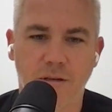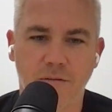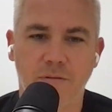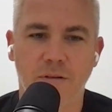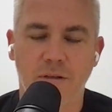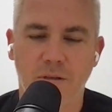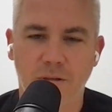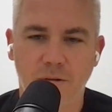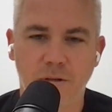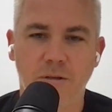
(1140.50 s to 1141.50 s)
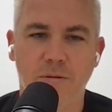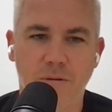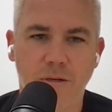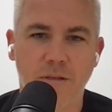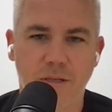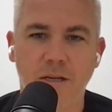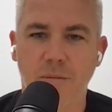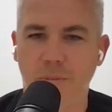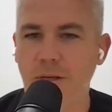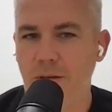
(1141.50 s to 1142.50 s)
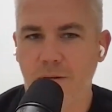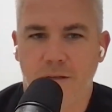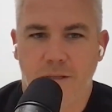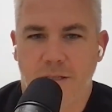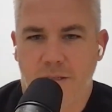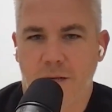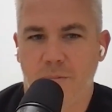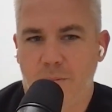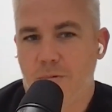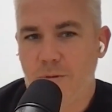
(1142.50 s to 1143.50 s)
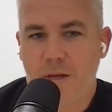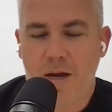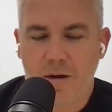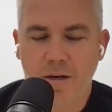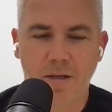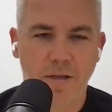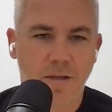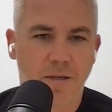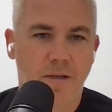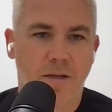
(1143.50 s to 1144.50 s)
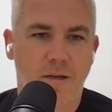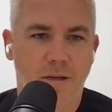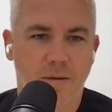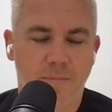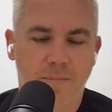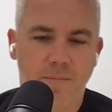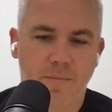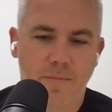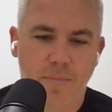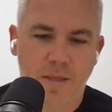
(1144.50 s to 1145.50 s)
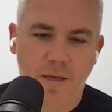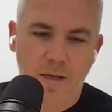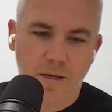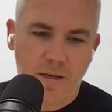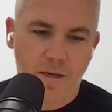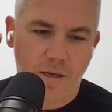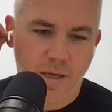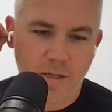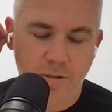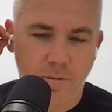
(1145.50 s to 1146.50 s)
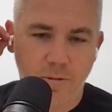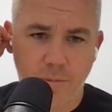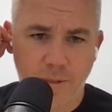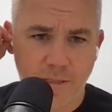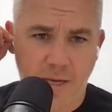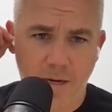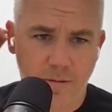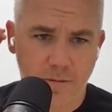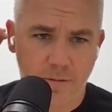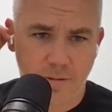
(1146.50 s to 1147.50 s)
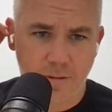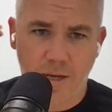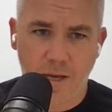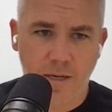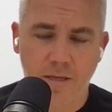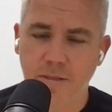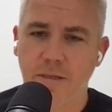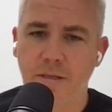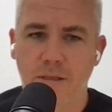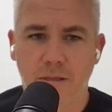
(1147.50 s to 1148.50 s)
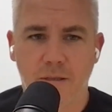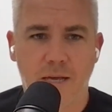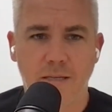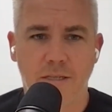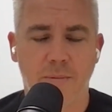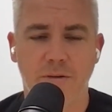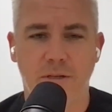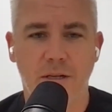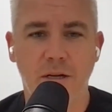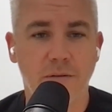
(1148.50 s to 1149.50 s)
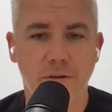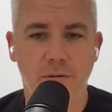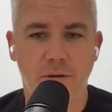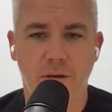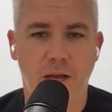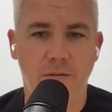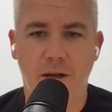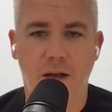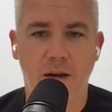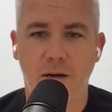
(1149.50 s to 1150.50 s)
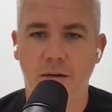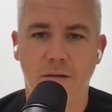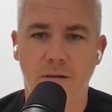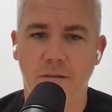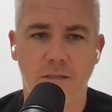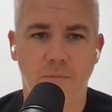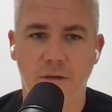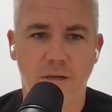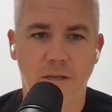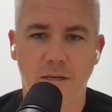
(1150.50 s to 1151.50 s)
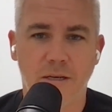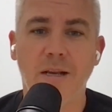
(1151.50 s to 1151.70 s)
of who you intended to be, because that's the type of people doing the hiring. And it's cool too, because I can tell you the last time I was in an interview, I haven't hired someone in